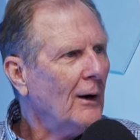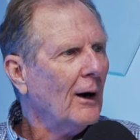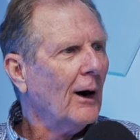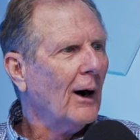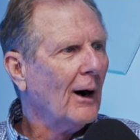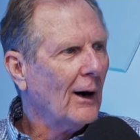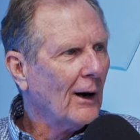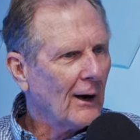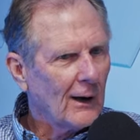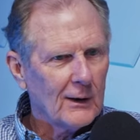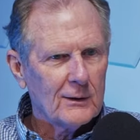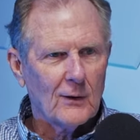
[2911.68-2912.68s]

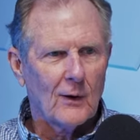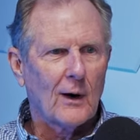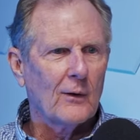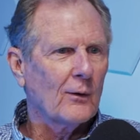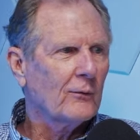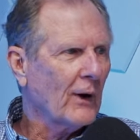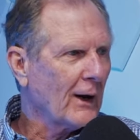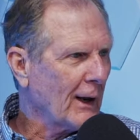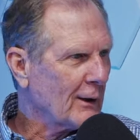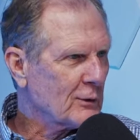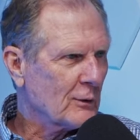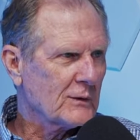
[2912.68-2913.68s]
Are their
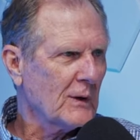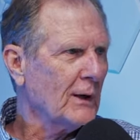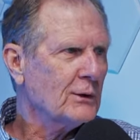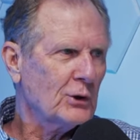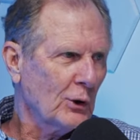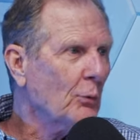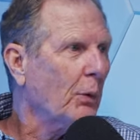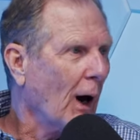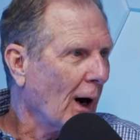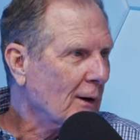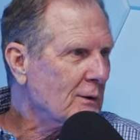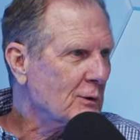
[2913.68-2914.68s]
financials in a
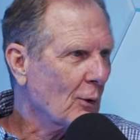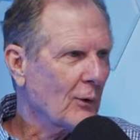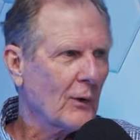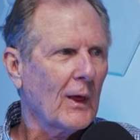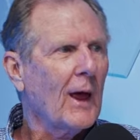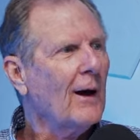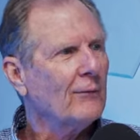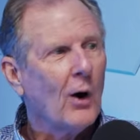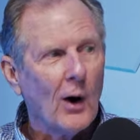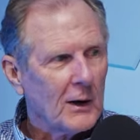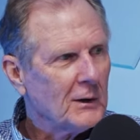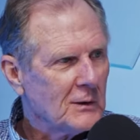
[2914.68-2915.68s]
shoebox, or do they have
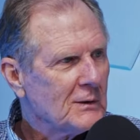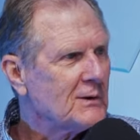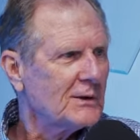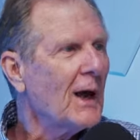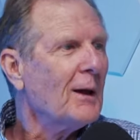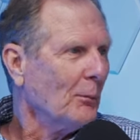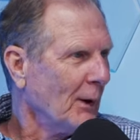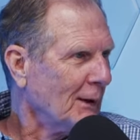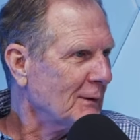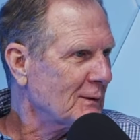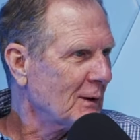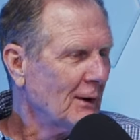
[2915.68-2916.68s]
audited
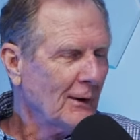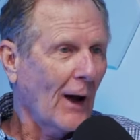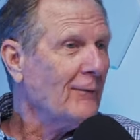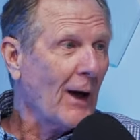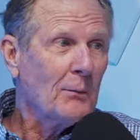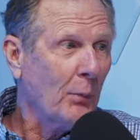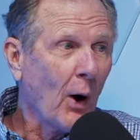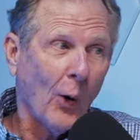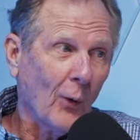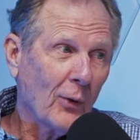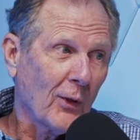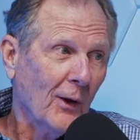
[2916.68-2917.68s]
statements? I've had both.